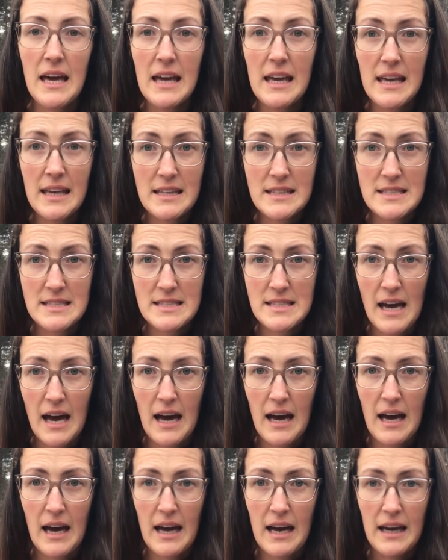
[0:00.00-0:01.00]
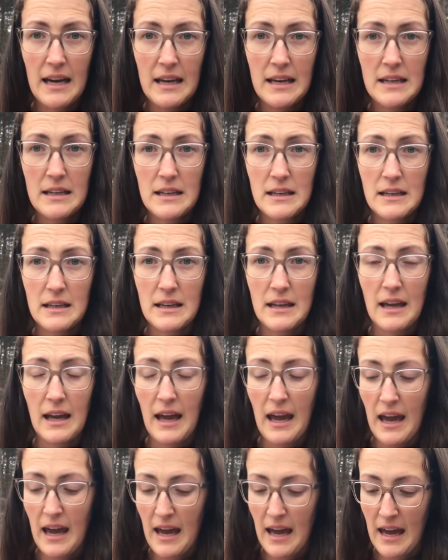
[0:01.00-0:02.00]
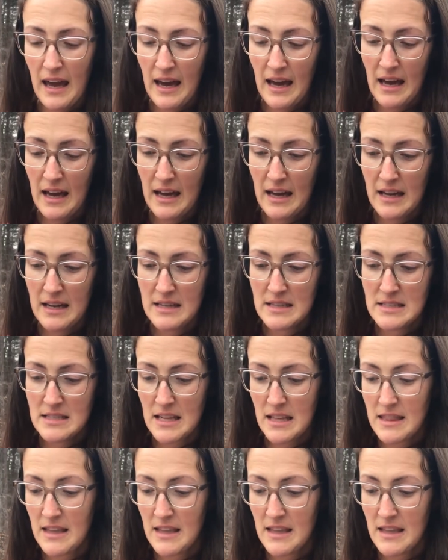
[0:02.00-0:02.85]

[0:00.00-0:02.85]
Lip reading: inside and